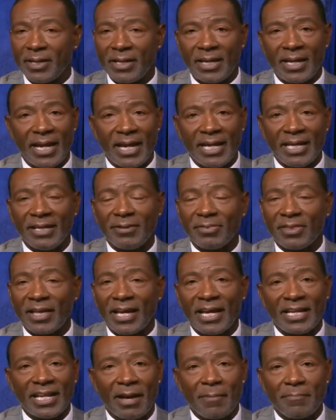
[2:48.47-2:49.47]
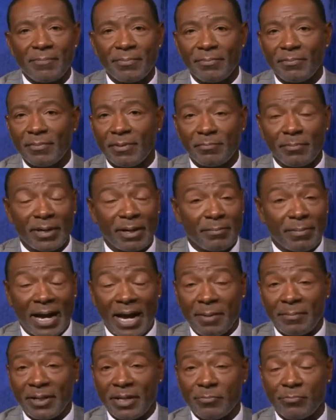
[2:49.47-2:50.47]
Anything that Miami
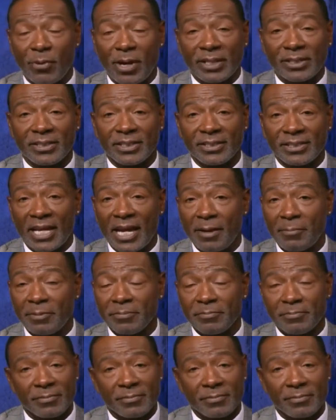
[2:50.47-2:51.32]
didn't bring to the table,